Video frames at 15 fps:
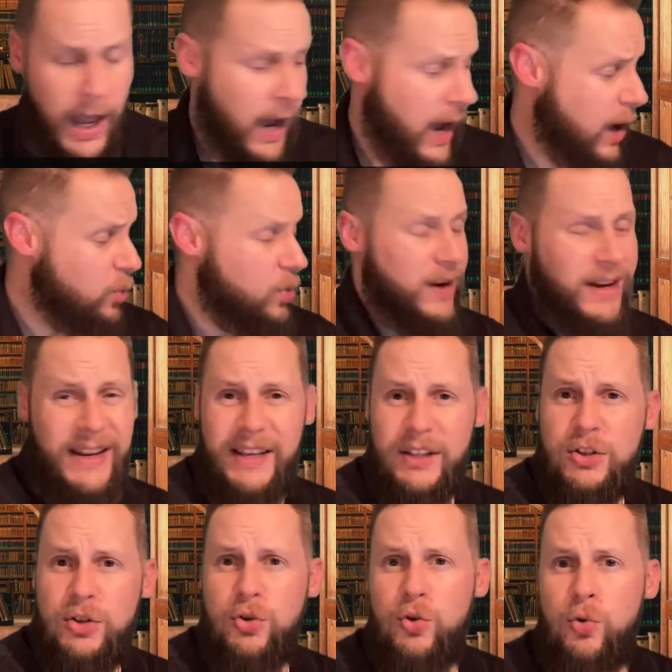I would need
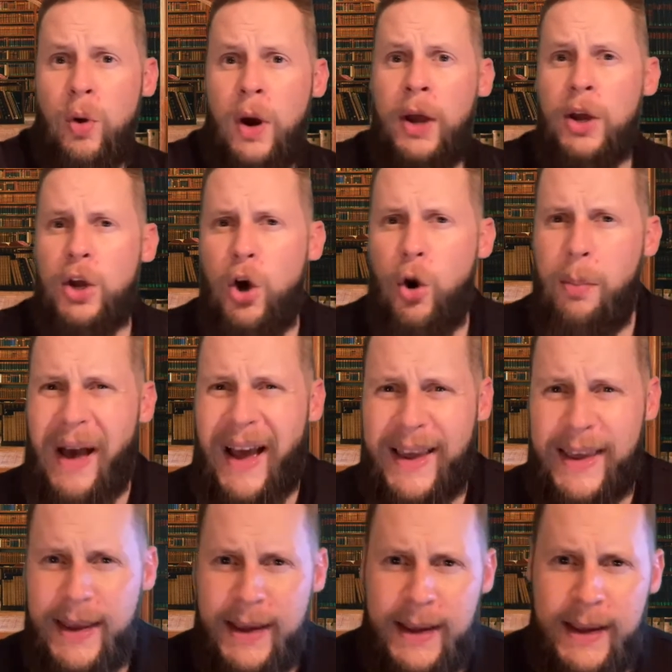to go
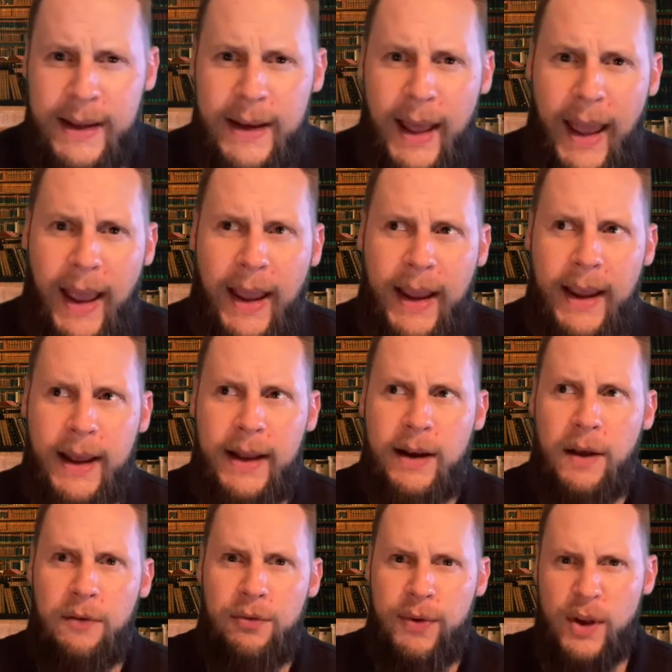back in
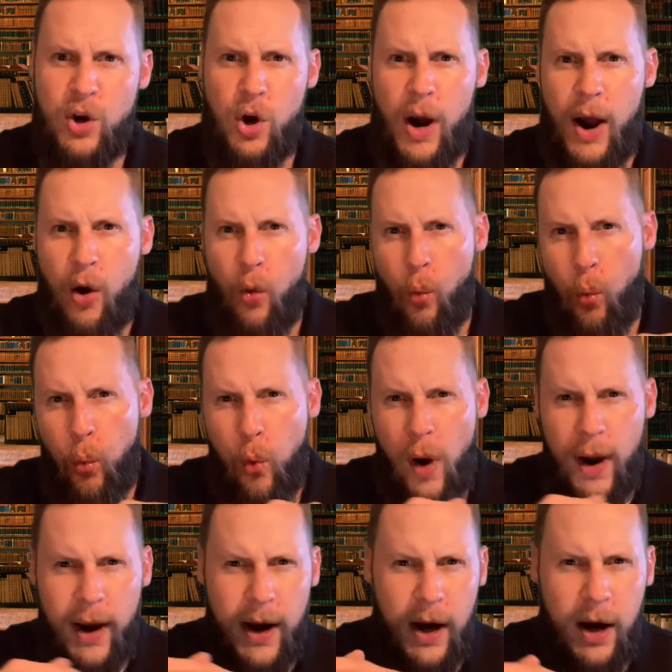and figure out
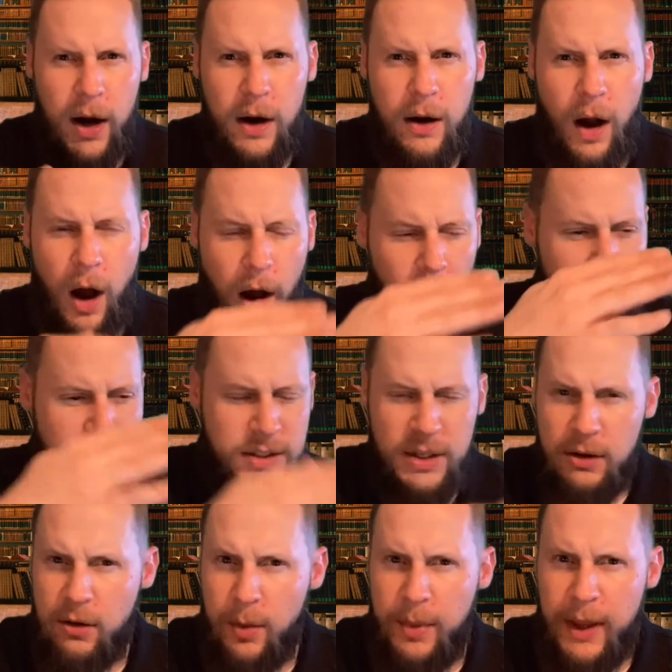where on
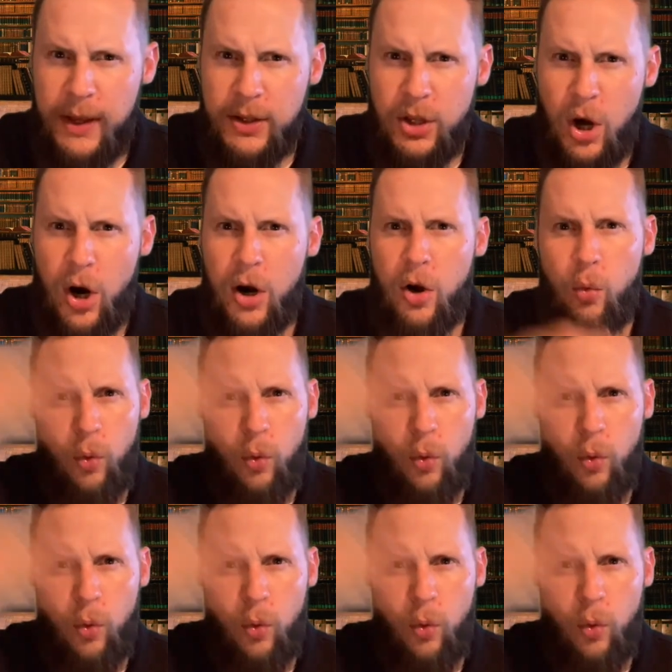0 being dark,